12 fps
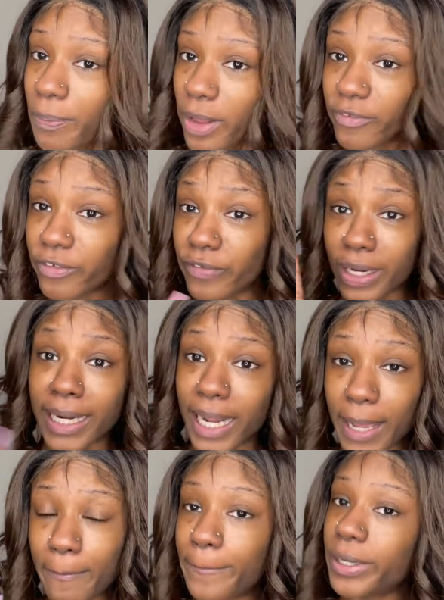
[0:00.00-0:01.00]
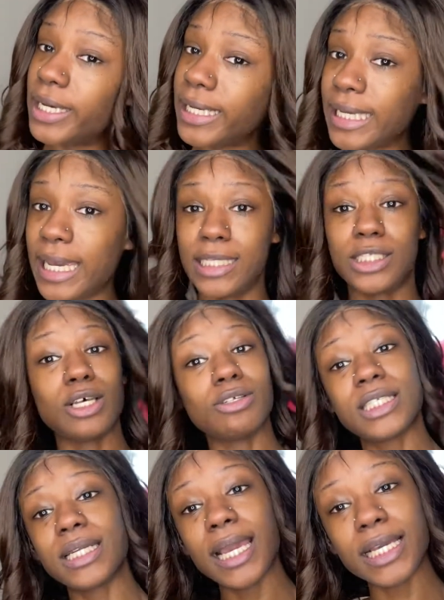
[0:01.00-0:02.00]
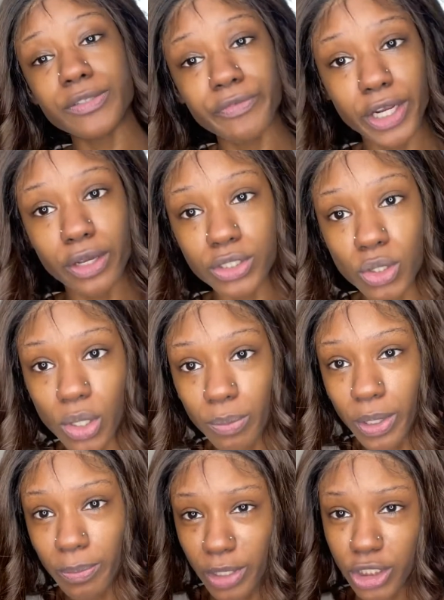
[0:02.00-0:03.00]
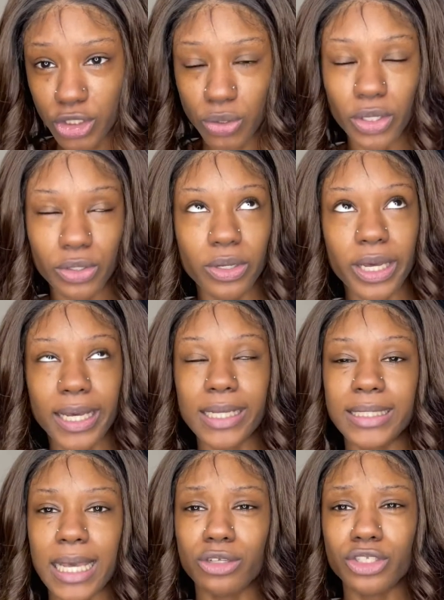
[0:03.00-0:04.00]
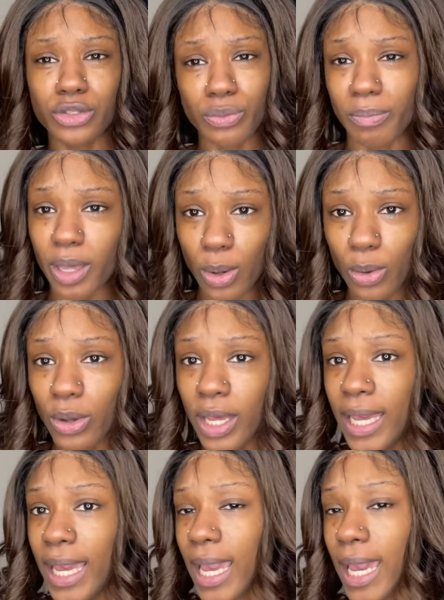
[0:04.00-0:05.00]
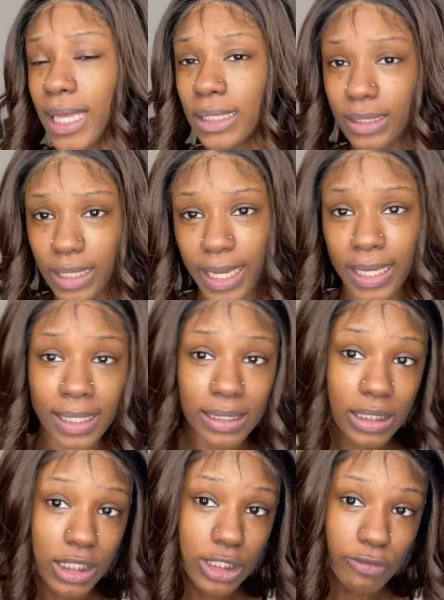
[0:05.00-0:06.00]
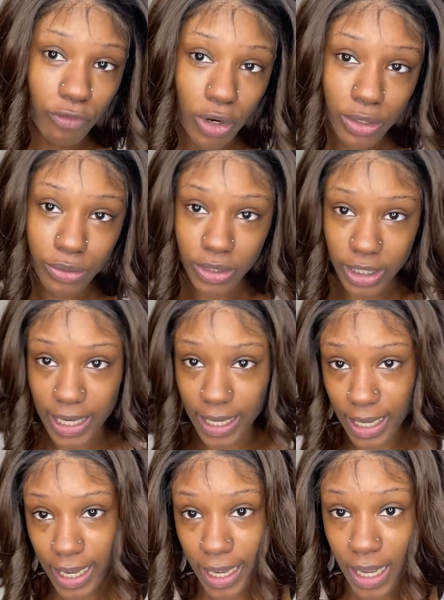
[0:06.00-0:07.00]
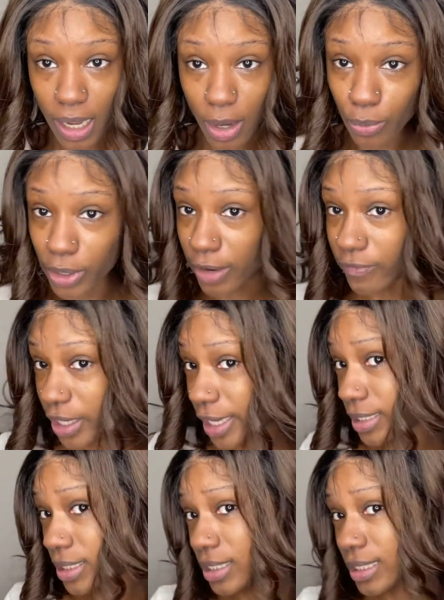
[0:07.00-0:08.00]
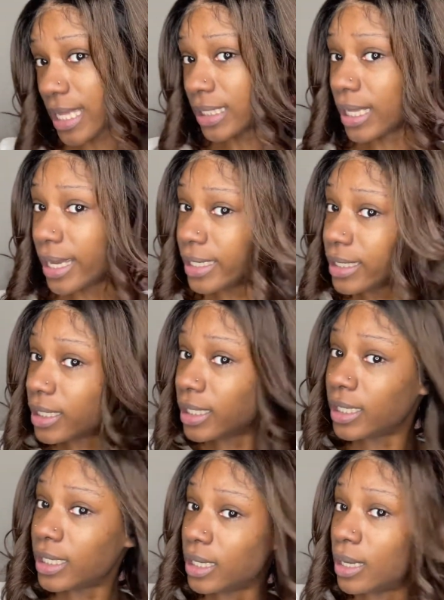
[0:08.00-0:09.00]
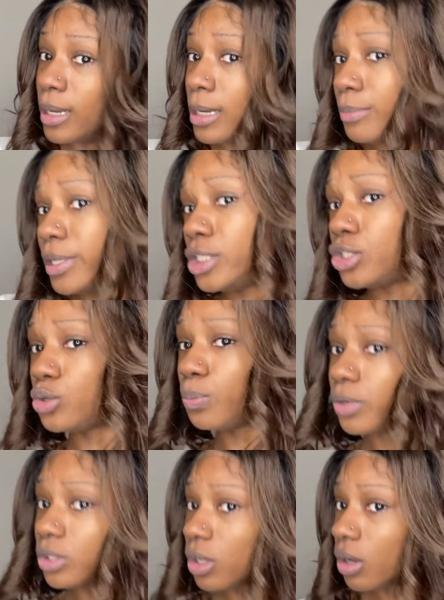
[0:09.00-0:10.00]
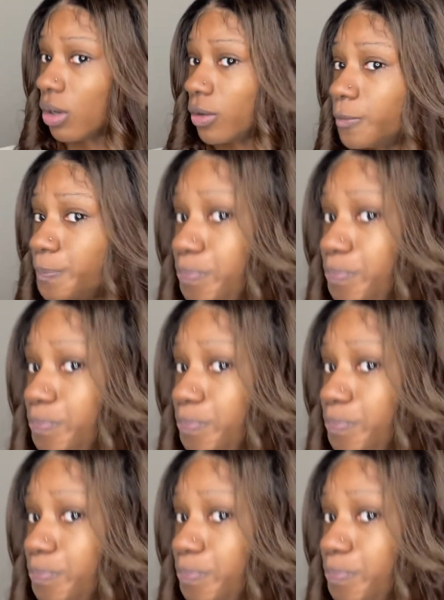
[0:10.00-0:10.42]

of it for today. But yeah, so today's video is going to be me showing you guys how to melt and lay this frontal that I got. Whatever the case is, I like it. It's super long.